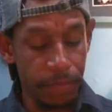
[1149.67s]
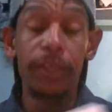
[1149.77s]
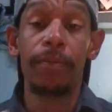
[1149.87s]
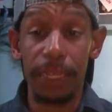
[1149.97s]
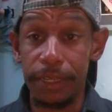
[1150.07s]

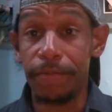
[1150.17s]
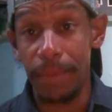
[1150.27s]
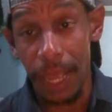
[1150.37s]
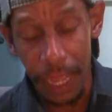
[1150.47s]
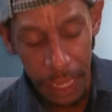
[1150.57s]
to the best of
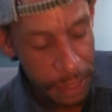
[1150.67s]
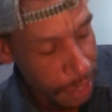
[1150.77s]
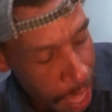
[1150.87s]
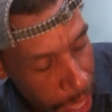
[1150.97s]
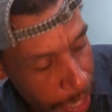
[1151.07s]
my
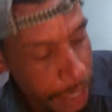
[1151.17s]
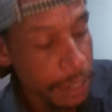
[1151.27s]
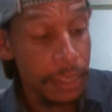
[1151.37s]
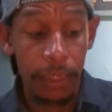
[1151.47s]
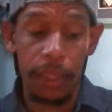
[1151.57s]
eye,
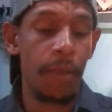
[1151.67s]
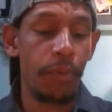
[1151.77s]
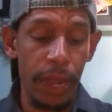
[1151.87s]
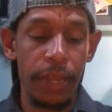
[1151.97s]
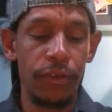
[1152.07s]
a
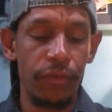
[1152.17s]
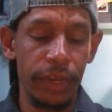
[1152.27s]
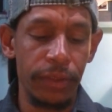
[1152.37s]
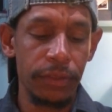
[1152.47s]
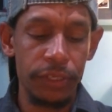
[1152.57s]
brand new
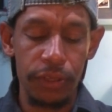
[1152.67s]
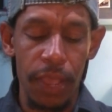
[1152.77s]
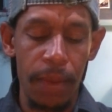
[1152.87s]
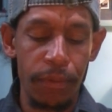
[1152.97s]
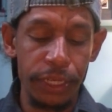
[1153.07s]
reel. So
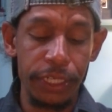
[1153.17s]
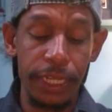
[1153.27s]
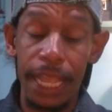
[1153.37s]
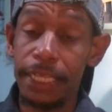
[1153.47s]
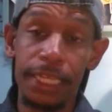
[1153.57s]
I
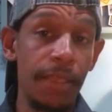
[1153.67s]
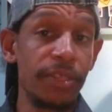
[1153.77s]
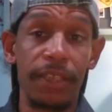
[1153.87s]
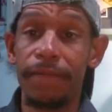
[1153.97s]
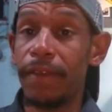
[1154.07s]
appreciate that. Same
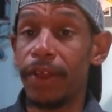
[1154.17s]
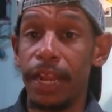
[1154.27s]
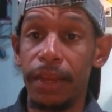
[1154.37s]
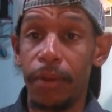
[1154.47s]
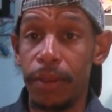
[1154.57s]
as I've never
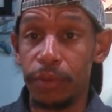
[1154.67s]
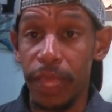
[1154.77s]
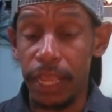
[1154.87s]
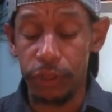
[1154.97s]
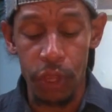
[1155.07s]
had any problems
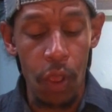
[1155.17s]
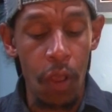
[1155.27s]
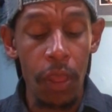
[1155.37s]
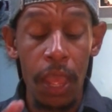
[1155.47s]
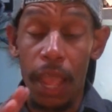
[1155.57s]
with Angler's
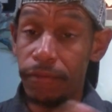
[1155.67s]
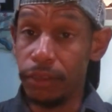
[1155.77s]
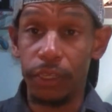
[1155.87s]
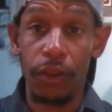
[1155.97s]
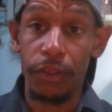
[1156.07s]
Haul. I've
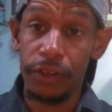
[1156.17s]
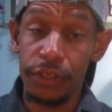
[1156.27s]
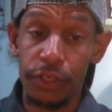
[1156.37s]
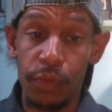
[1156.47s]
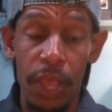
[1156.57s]
looked at all
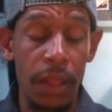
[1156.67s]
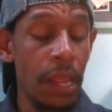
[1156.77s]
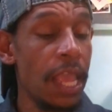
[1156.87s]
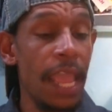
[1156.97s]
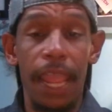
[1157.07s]
theirs as
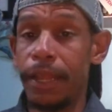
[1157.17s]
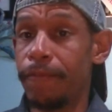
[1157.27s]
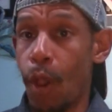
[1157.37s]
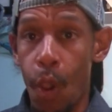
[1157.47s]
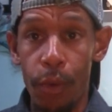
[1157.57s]
well, and
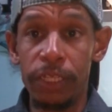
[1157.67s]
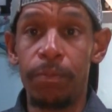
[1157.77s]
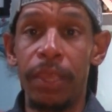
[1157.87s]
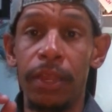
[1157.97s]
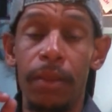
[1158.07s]
they've always
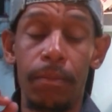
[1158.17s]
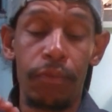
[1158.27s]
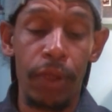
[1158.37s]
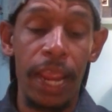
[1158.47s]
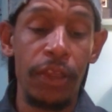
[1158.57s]
been
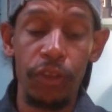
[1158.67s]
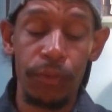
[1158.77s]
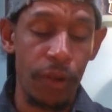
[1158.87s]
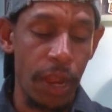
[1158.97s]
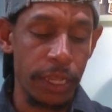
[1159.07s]
brand new
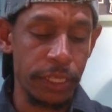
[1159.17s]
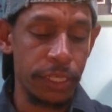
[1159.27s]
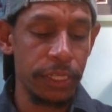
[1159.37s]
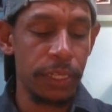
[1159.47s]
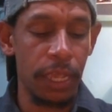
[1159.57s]

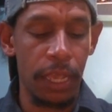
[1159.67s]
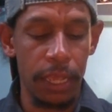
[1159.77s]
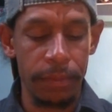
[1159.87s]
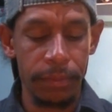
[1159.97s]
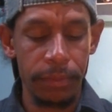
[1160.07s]
products.
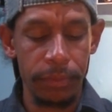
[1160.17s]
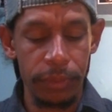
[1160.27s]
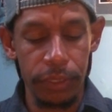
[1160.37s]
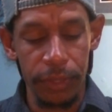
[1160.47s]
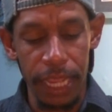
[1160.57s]
Uh,
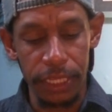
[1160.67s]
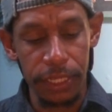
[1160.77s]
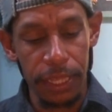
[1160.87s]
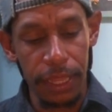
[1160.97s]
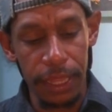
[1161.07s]
so
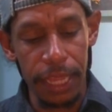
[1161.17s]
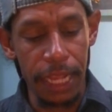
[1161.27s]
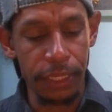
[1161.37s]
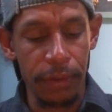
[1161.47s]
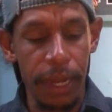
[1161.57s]
that's
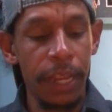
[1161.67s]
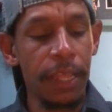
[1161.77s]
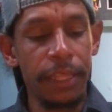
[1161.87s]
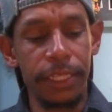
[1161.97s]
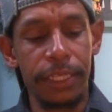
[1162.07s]
that's great.
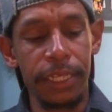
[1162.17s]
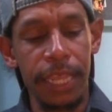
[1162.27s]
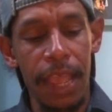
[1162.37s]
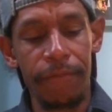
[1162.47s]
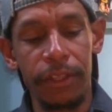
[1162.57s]
This does
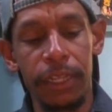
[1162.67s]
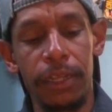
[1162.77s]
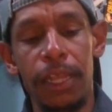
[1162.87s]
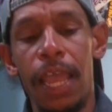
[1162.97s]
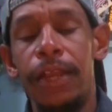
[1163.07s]
have the
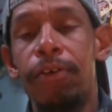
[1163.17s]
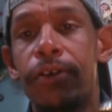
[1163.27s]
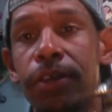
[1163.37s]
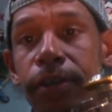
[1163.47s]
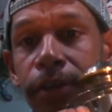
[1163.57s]
little line
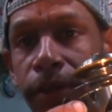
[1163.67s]
hook